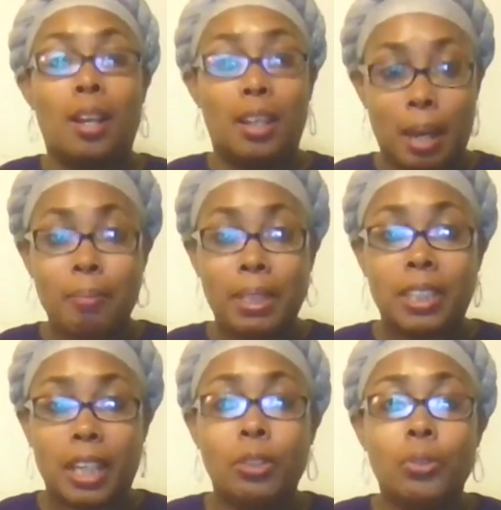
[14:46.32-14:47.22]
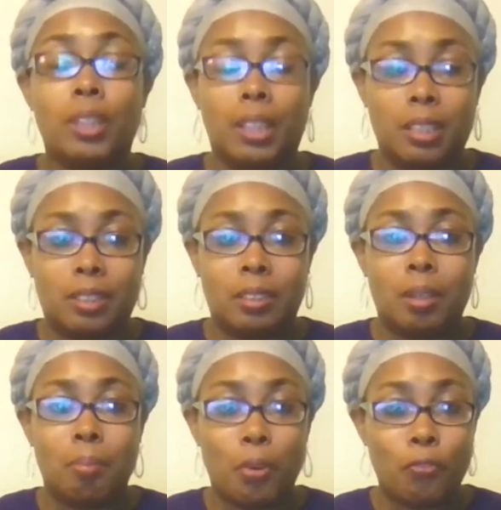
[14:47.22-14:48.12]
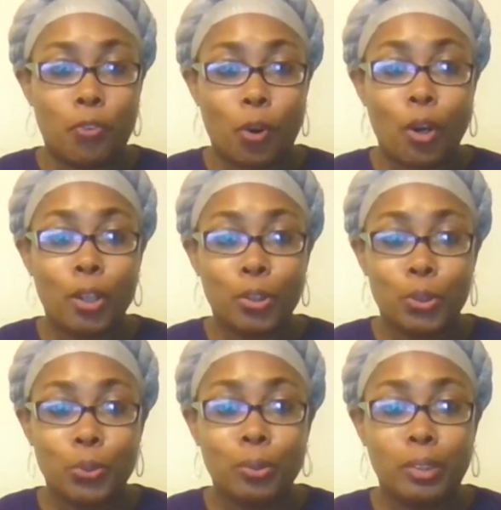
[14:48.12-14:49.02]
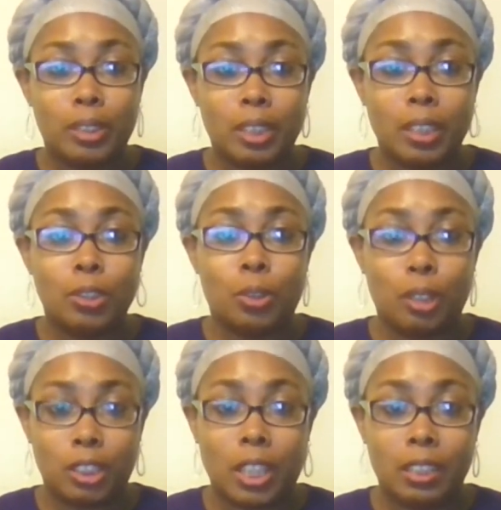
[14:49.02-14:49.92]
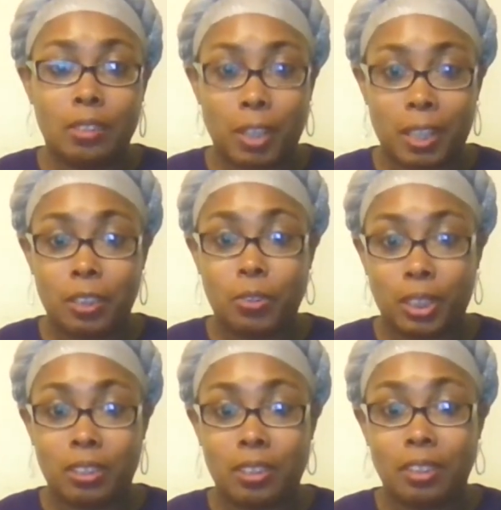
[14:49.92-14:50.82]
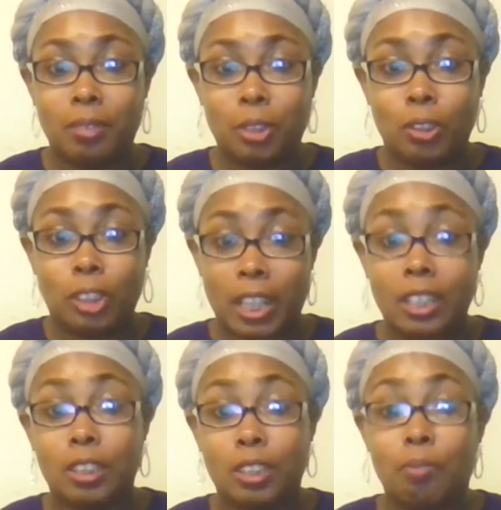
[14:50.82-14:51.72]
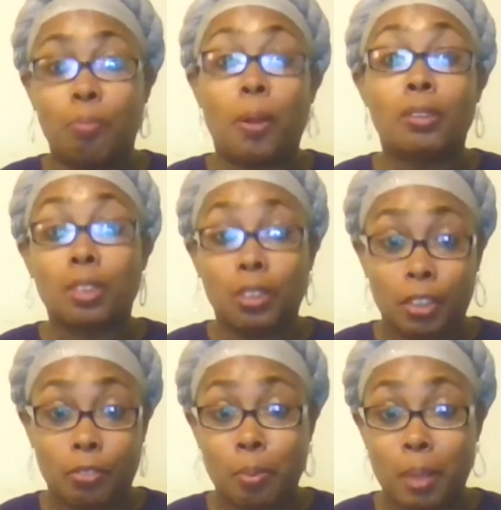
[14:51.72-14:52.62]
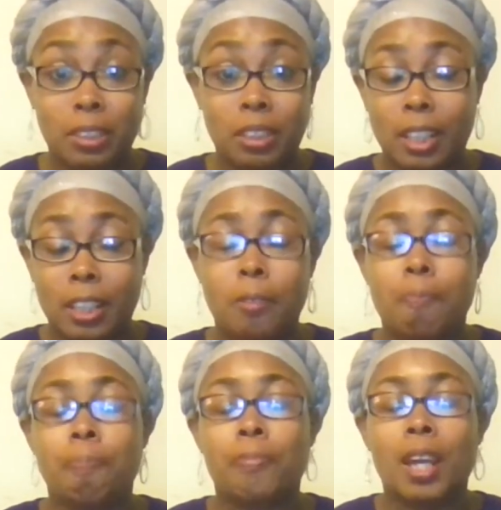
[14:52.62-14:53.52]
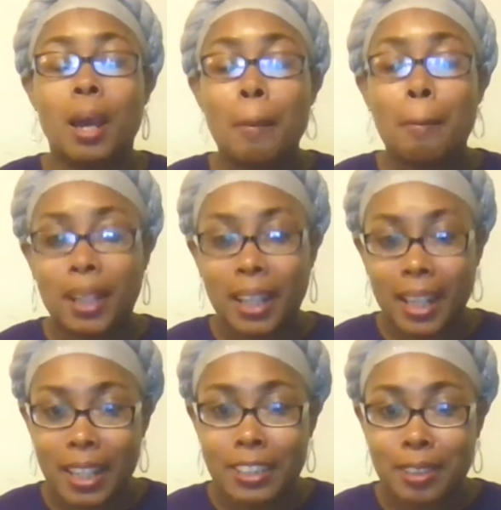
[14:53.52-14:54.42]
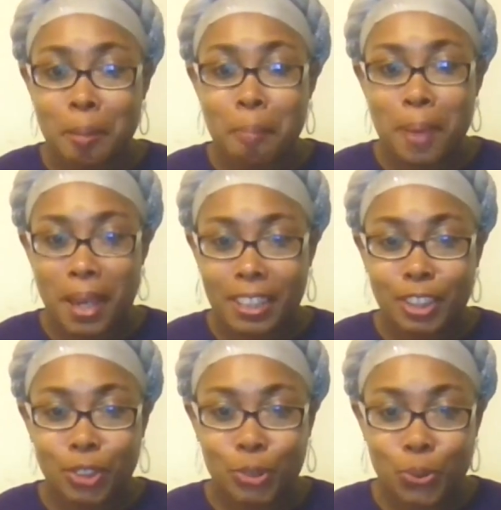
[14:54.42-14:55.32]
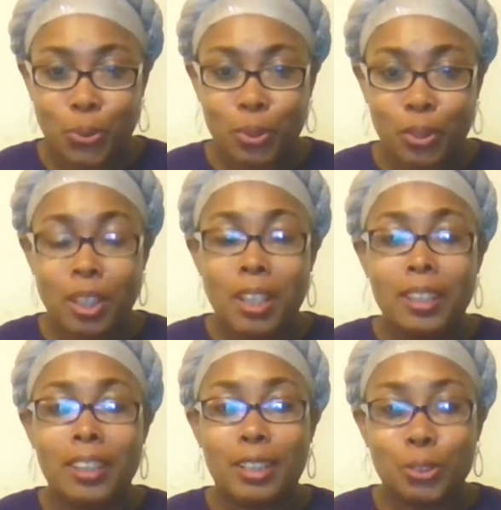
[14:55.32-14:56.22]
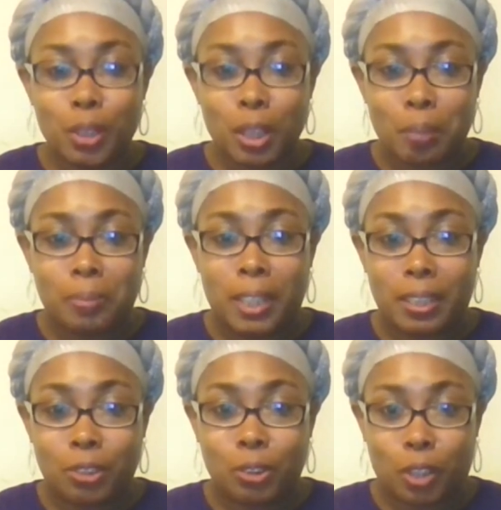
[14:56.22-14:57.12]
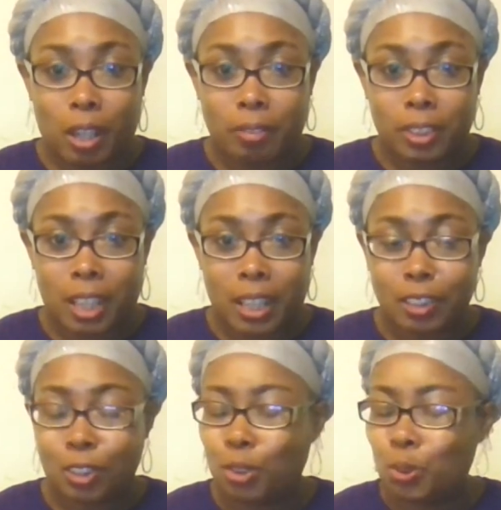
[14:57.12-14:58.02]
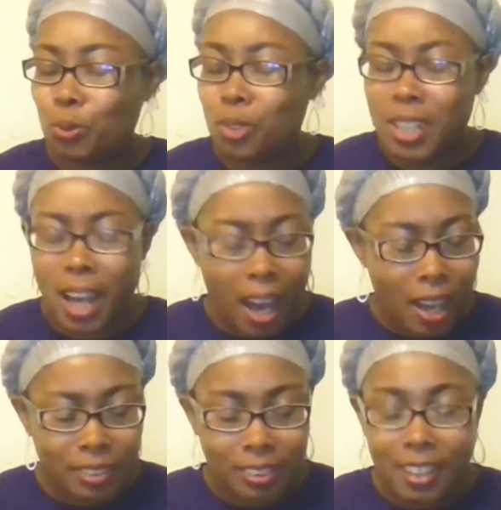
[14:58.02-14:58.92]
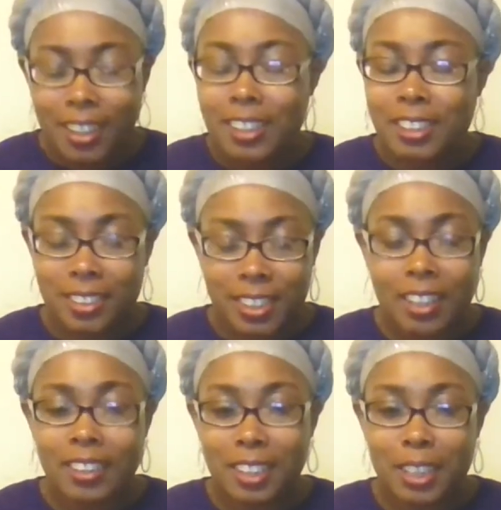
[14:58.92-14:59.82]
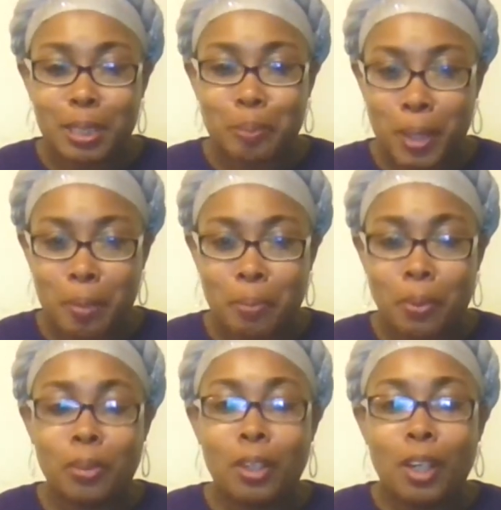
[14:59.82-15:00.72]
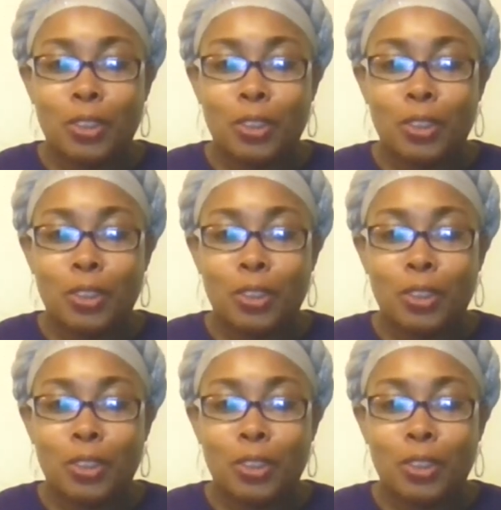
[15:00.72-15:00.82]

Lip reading: let me tell you this: before you send your change of address, your change of personal information letter, please make sure that you update your driver's license. Do not send these people